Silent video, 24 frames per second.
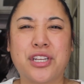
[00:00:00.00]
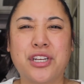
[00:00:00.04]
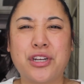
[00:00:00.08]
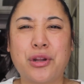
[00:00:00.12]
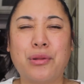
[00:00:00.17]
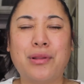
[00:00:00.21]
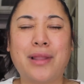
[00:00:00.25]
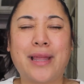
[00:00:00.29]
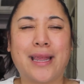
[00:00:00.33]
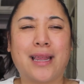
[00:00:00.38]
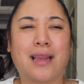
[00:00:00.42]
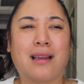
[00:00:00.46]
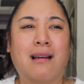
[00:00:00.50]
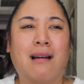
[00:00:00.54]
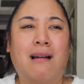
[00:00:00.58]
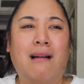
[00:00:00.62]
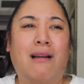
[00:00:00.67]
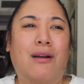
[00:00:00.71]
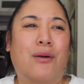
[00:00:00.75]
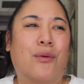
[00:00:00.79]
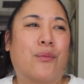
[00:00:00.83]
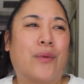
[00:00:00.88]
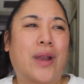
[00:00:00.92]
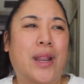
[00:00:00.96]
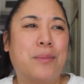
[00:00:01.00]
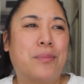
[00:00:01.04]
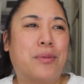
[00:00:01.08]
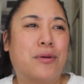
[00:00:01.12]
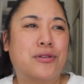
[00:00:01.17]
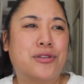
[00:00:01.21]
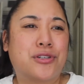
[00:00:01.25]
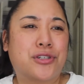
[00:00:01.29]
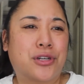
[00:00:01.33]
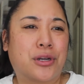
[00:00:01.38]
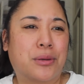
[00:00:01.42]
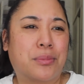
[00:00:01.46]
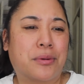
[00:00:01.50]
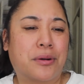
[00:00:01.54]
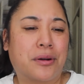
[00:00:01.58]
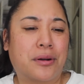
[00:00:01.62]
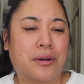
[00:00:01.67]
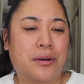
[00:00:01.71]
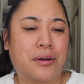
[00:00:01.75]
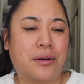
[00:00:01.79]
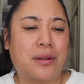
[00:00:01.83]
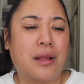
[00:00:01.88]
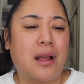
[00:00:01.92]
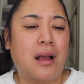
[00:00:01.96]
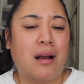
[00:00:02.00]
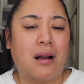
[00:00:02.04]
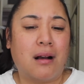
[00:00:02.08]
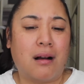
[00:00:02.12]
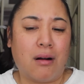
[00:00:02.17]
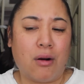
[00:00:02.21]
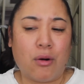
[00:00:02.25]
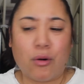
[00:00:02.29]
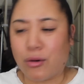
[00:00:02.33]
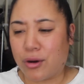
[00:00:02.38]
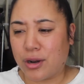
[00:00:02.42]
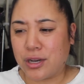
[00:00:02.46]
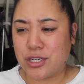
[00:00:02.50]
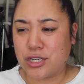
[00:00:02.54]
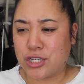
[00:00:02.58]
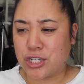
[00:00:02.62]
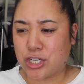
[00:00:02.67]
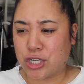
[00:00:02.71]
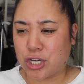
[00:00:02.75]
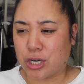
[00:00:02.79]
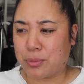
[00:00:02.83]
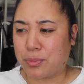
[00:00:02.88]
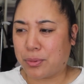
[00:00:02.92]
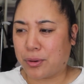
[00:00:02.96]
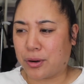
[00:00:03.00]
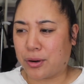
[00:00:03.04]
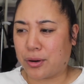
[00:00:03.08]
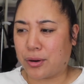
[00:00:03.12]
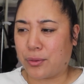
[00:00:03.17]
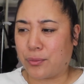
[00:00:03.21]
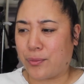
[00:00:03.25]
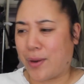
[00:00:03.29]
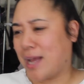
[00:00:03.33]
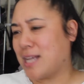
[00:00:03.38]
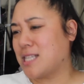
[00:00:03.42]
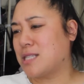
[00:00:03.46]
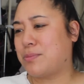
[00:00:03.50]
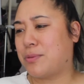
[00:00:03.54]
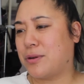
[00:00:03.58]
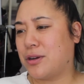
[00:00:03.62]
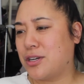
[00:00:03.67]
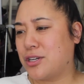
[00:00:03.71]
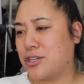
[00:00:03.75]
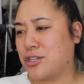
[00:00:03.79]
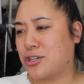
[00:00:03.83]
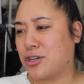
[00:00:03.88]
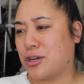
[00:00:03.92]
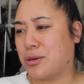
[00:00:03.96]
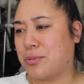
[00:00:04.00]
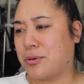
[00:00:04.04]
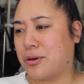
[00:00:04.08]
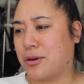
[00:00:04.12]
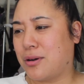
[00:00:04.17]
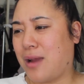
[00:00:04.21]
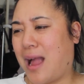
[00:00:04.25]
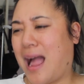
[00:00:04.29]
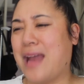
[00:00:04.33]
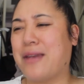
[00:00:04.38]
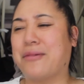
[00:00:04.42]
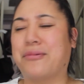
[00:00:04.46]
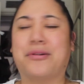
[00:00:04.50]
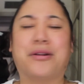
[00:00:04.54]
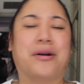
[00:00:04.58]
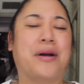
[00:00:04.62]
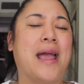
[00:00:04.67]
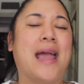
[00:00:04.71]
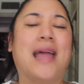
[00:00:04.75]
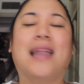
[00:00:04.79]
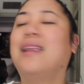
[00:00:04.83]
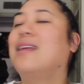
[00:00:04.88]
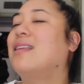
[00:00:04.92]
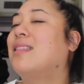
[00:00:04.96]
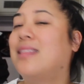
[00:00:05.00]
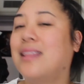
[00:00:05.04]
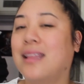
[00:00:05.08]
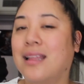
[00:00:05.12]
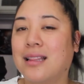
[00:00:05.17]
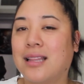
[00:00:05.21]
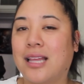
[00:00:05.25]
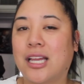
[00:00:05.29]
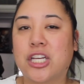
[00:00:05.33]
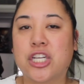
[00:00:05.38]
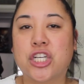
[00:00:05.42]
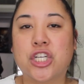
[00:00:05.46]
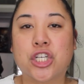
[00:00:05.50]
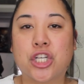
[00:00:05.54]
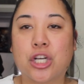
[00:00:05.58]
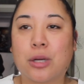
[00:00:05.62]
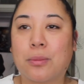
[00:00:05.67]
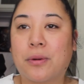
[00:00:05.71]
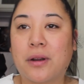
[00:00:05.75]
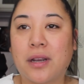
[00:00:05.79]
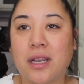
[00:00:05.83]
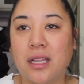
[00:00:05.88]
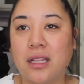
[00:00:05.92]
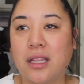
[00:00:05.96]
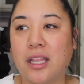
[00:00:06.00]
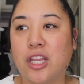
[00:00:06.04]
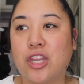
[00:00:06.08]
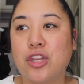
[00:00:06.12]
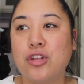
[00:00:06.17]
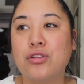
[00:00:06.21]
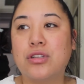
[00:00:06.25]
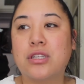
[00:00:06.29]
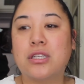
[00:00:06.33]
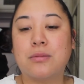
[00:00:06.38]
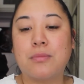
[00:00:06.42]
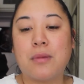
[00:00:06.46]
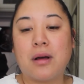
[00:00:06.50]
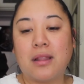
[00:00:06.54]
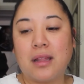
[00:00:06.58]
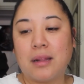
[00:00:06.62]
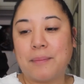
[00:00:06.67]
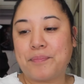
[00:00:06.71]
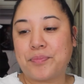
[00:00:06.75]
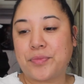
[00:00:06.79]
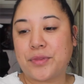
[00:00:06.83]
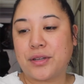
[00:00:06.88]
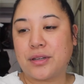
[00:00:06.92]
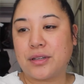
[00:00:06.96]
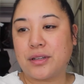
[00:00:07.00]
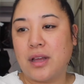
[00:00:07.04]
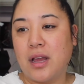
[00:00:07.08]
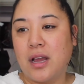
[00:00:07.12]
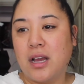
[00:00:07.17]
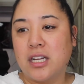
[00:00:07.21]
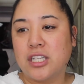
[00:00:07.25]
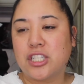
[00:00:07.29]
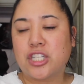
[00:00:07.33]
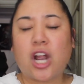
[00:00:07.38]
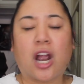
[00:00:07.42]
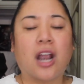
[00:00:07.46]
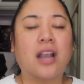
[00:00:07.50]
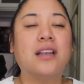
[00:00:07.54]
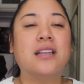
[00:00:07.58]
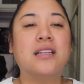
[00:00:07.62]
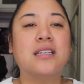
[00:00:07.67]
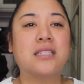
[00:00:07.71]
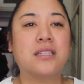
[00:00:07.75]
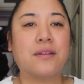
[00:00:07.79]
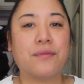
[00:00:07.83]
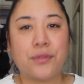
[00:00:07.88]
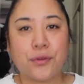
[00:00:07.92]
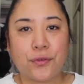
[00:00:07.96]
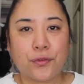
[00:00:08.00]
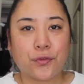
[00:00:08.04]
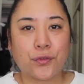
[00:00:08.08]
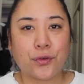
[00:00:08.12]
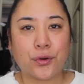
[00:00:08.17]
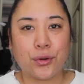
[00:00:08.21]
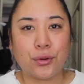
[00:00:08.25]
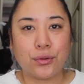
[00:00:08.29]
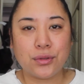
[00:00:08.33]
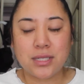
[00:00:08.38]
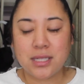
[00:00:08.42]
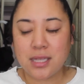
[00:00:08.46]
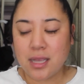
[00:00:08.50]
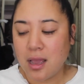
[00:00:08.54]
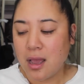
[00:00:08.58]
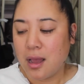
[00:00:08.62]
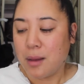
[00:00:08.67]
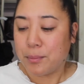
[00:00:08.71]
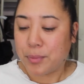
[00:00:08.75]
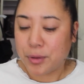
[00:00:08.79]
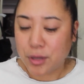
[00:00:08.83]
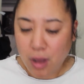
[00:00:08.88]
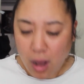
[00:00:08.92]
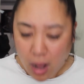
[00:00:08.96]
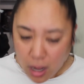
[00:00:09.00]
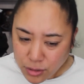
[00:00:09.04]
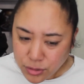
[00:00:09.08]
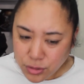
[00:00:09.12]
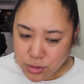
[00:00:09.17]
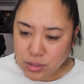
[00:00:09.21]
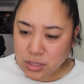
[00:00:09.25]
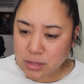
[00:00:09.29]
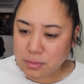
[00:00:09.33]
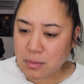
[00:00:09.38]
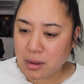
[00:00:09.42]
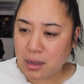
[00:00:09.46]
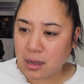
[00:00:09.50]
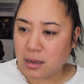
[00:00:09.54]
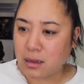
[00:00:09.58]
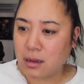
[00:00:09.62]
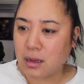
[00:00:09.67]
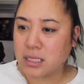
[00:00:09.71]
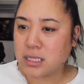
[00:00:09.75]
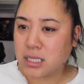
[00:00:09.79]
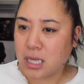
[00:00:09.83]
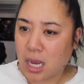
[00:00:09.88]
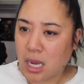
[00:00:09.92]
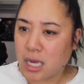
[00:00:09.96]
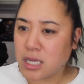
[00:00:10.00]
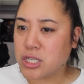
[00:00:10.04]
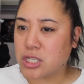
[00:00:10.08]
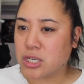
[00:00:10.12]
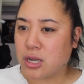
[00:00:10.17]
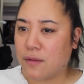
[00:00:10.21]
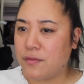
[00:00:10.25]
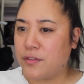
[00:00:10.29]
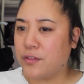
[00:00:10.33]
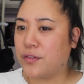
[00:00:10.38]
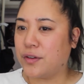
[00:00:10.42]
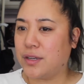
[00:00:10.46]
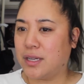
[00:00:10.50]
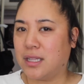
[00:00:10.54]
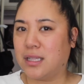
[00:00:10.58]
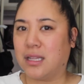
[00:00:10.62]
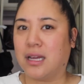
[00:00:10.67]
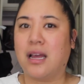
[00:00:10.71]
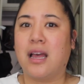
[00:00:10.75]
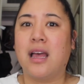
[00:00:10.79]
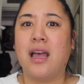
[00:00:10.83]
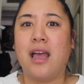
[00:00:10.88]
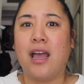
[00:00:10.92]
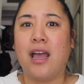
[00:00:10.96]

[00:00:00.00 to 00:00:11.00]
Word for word: You know, like rainbow sherbet, orange sherbet, raspberry sherbet, I don't know, anything like sherbety. Like you smell like the tartness of the fruits, but you also smell a touch of the vanilla.